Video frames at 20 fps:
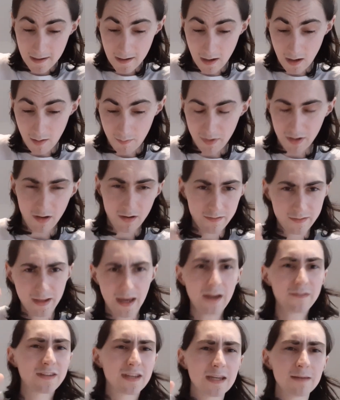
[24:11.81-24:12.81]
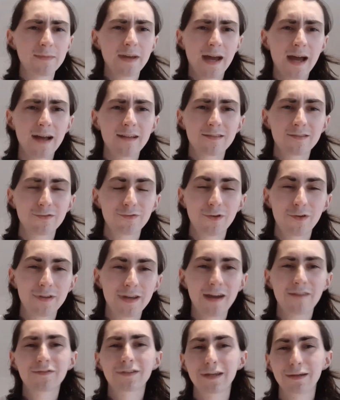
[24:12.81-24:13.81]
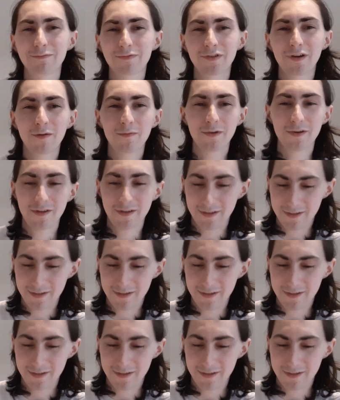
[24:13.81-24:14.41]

And they have to keep their hats on though. They have to keep some